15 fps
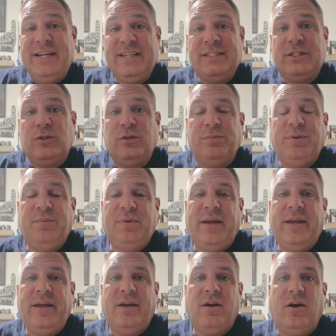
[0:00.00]
It's going to be
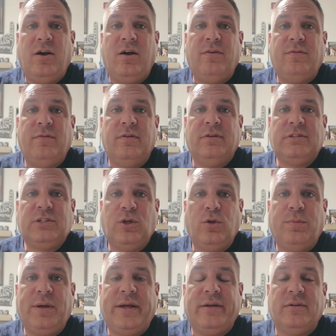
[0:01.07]
paying off those
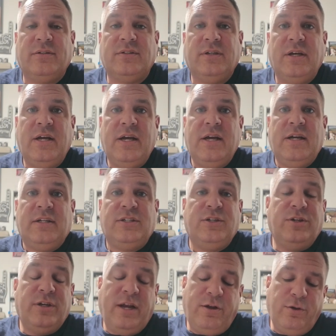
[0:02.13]
solar panels. So
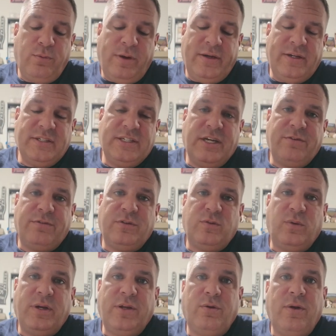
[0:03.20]
you're writing a check for
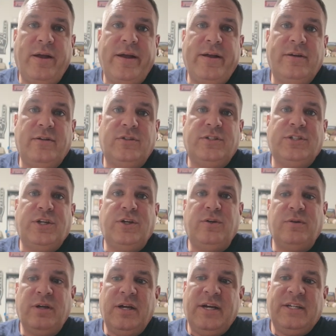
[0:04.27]
20 grand or
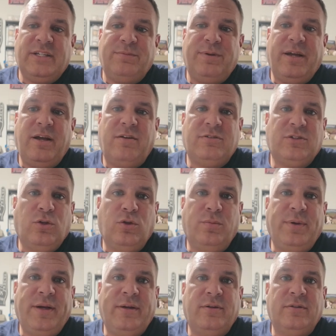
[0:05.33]
so to pay off solar
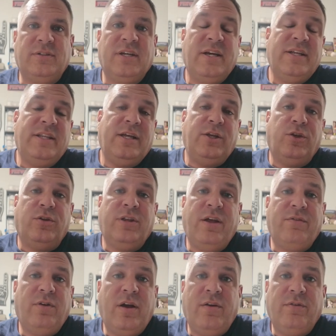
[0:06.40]
panels that you'll
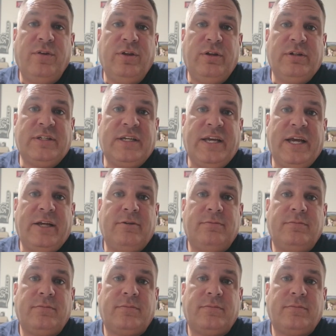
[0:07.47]
never ever use again.